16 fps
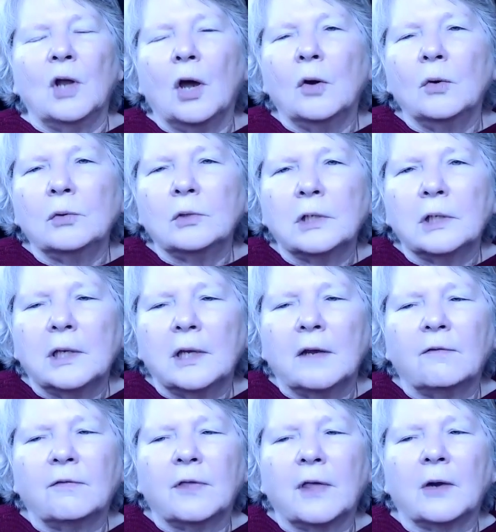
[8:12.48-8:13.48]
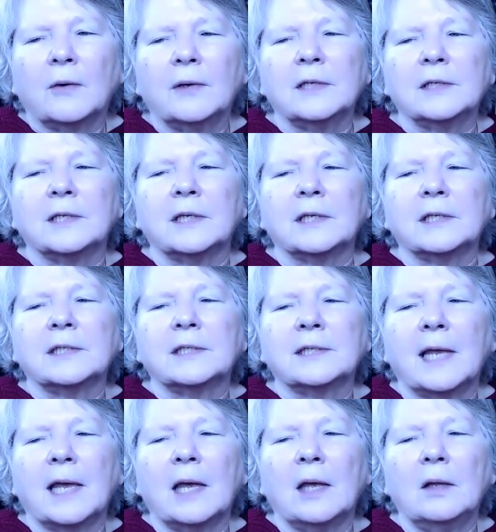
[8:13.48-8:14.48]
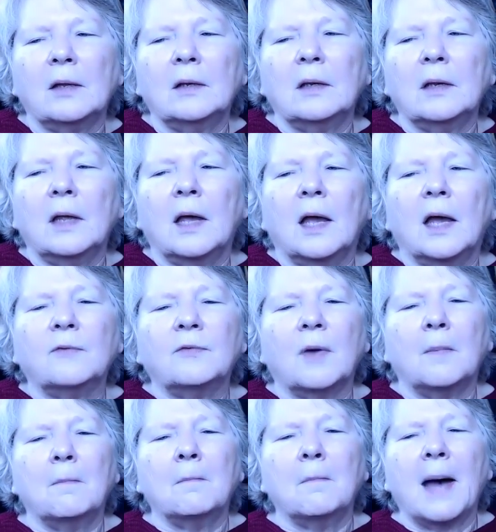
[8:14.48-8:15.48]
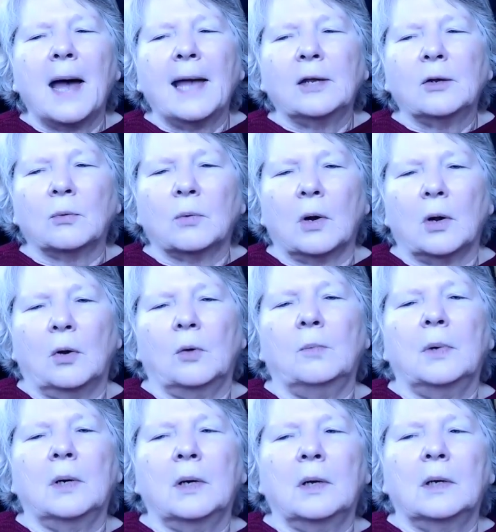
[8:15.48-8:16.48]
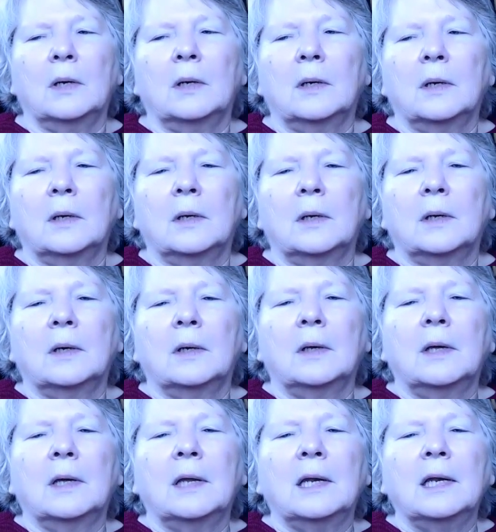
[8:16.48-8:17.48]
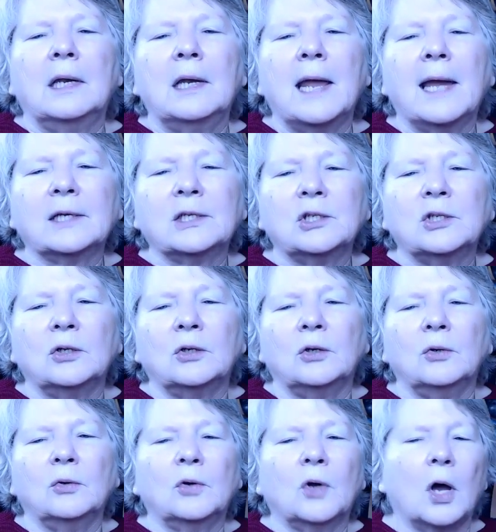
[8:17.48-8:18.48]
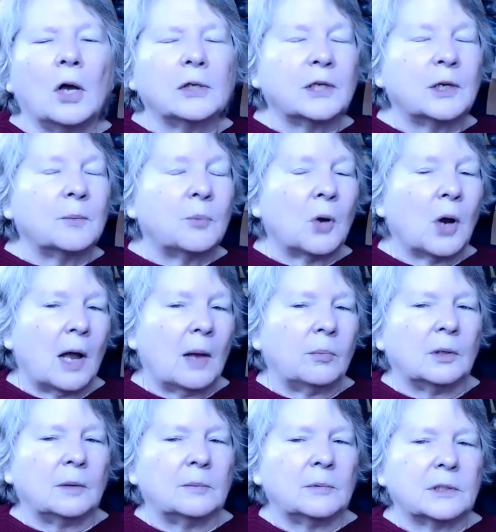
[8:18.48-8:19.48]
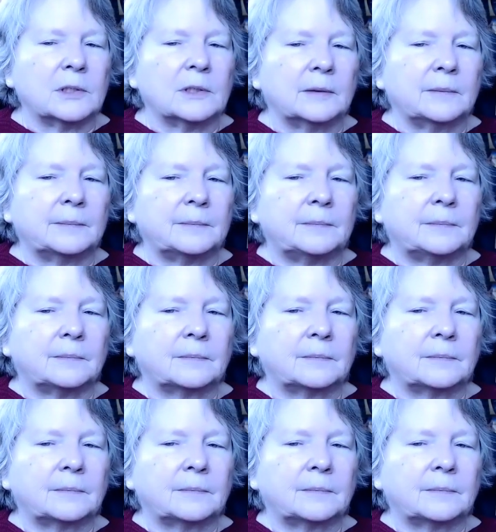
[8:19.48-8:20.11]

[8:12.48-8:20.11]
note if there is a cell of a microbe next to you causing problems.